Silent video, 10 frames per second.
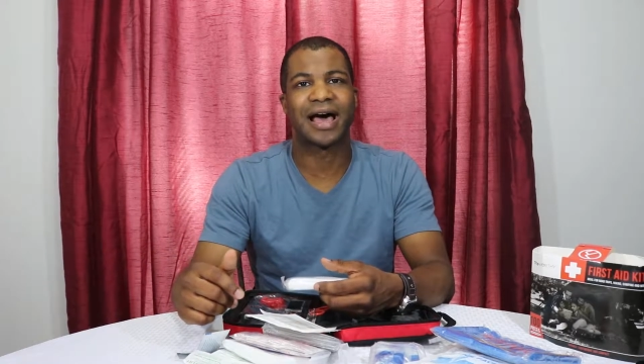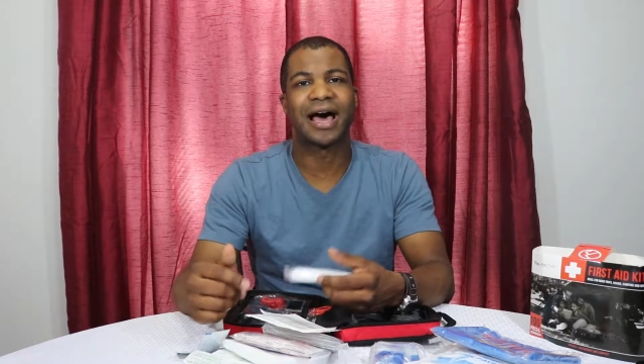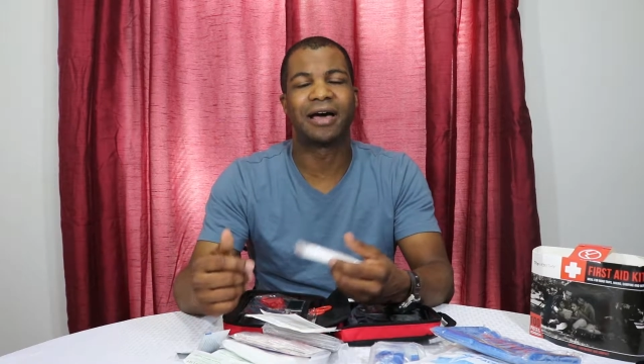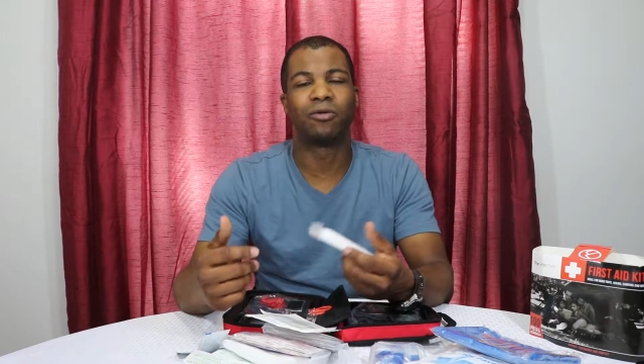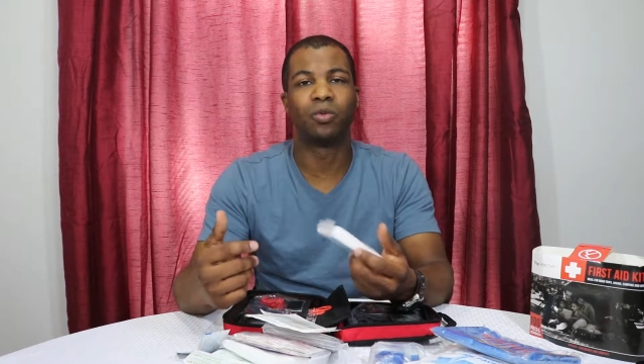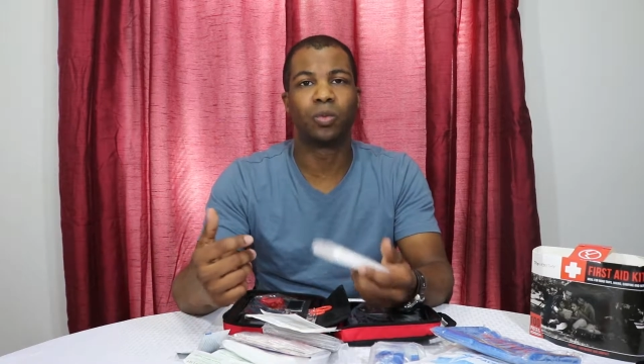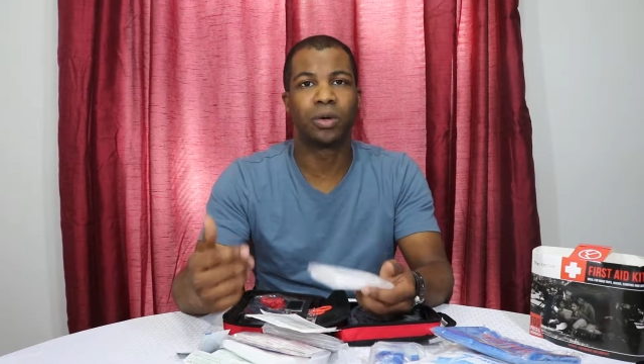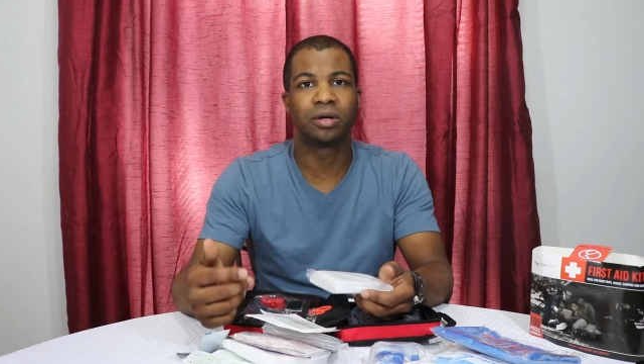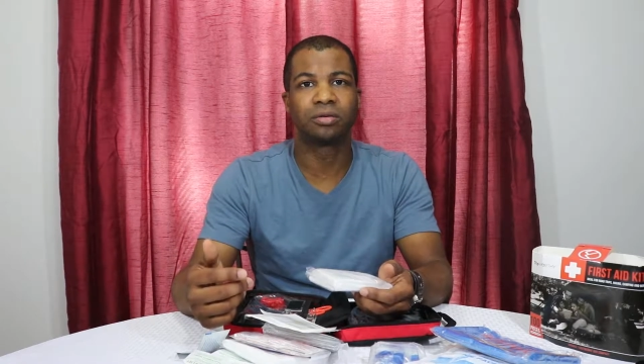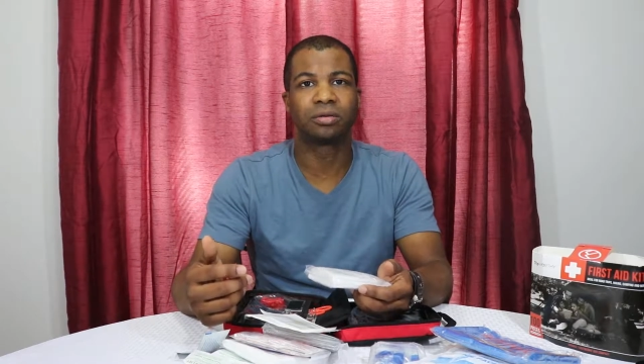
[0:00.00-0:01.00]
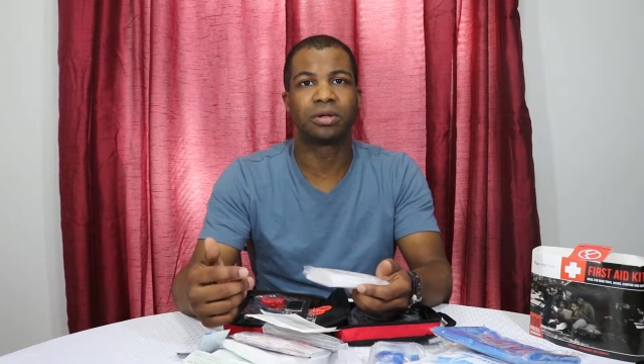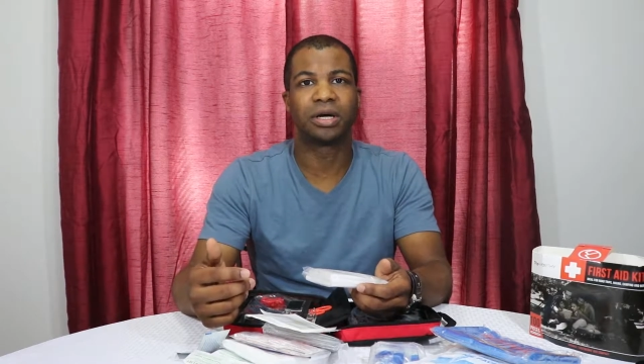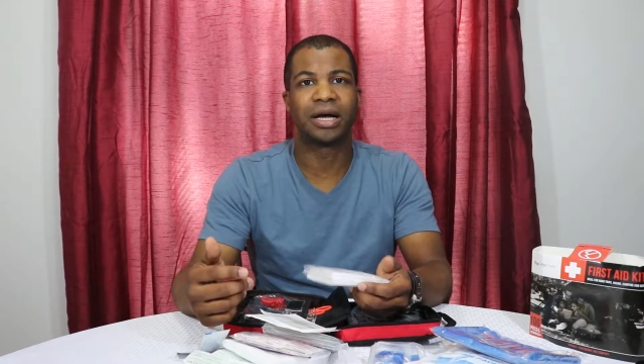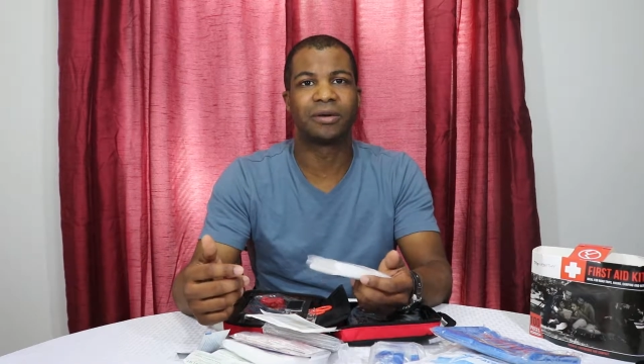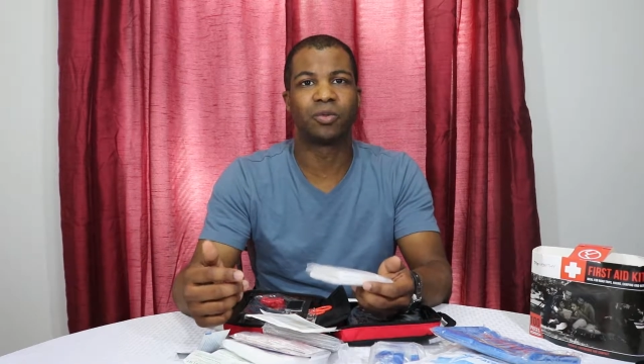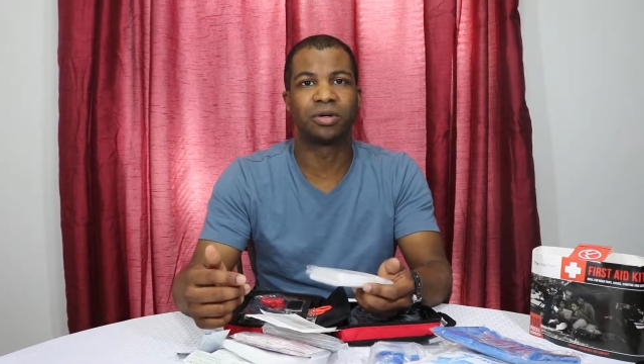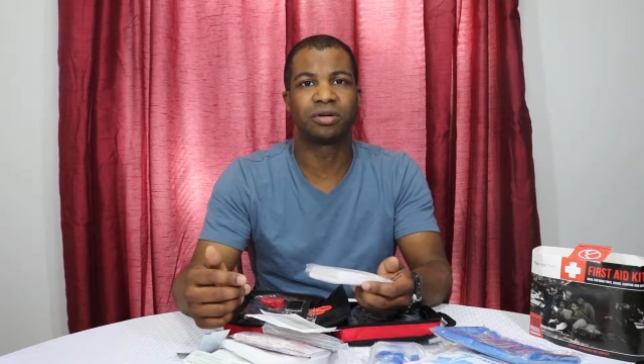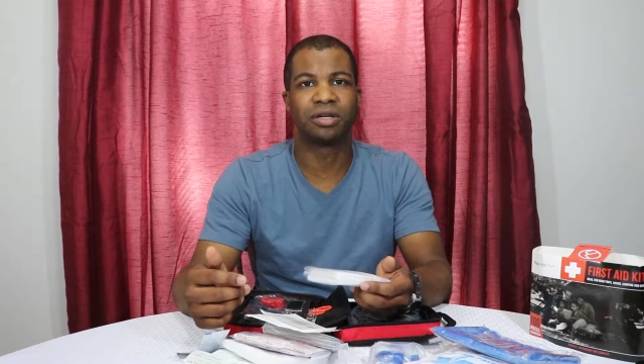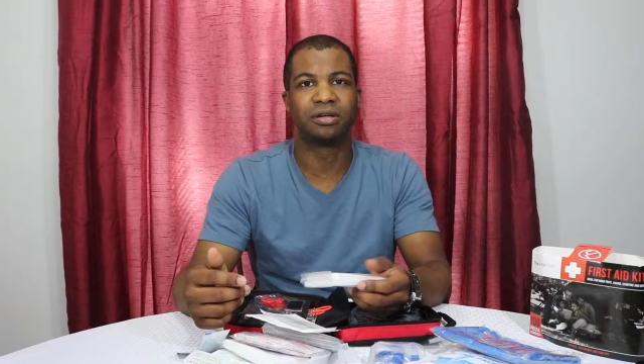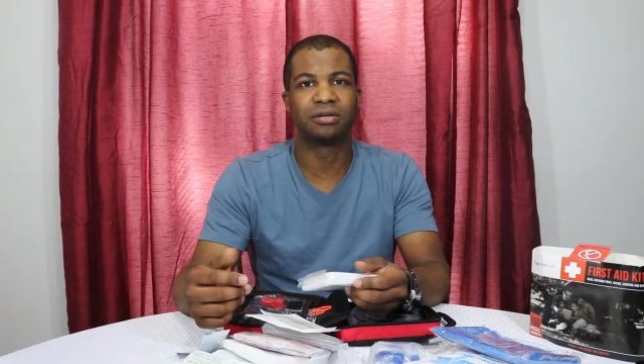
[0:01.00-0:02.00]
I
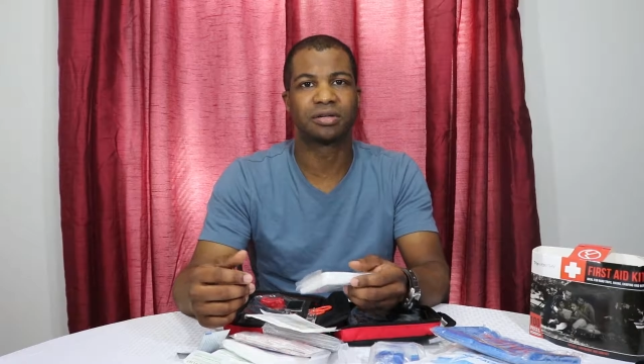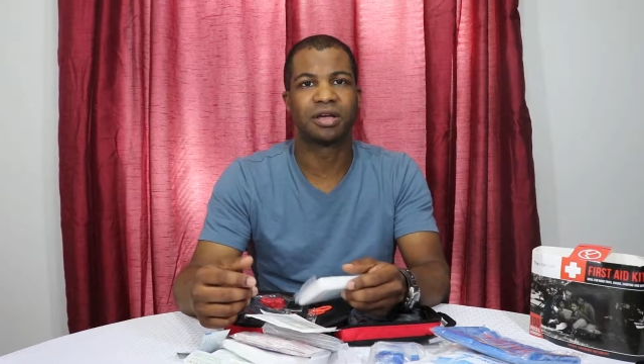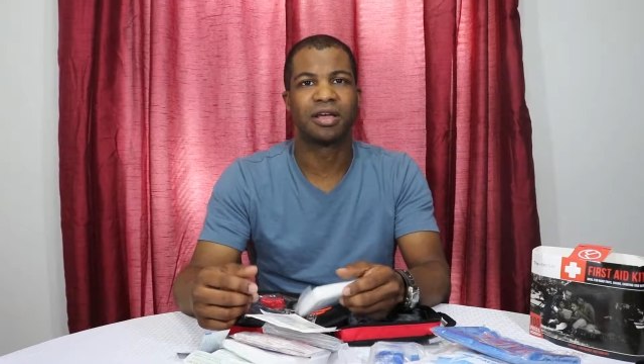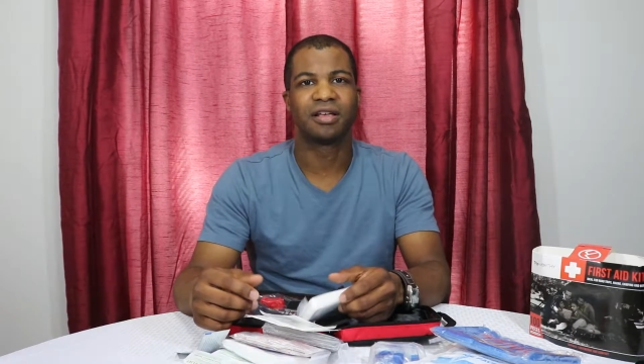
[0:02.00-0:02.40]
will use.